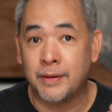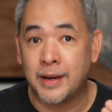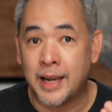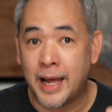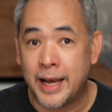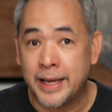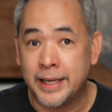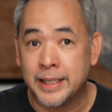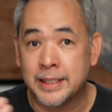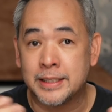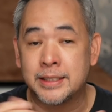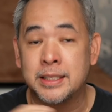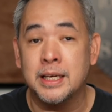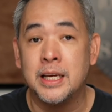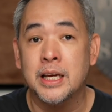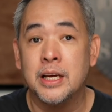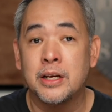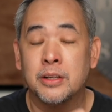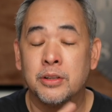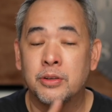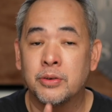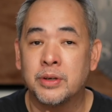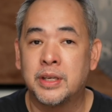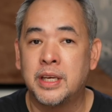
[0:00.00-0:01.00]
light
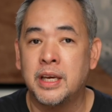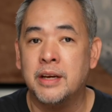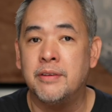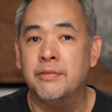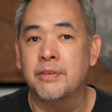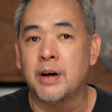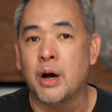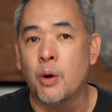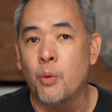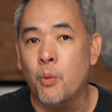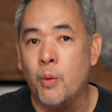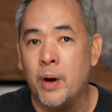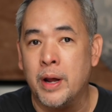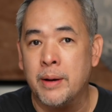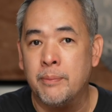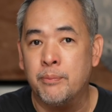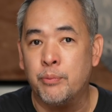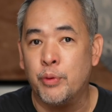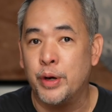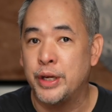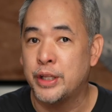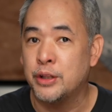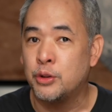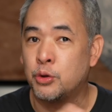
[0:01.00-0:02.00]
to give a
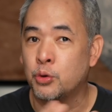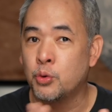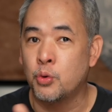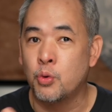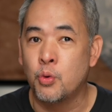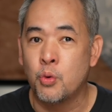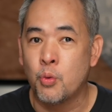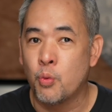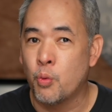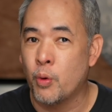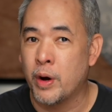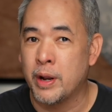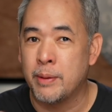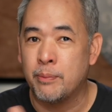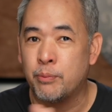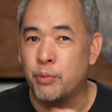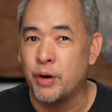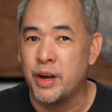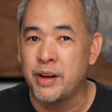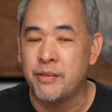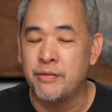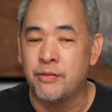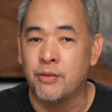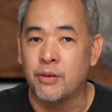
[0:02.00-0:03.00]
1.2,
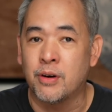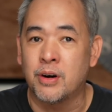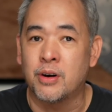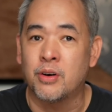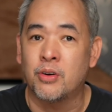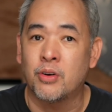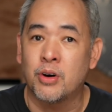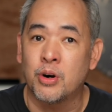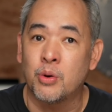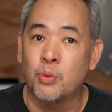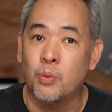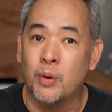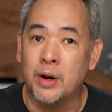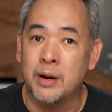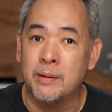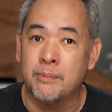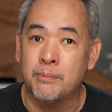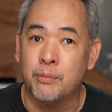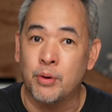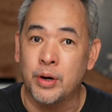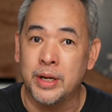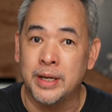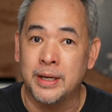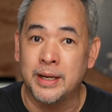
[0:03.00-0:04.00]
1.4, or
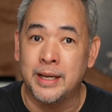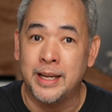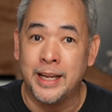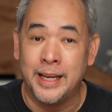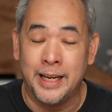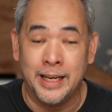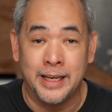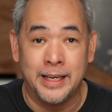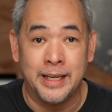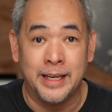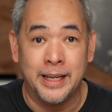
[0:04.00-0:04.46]
1.8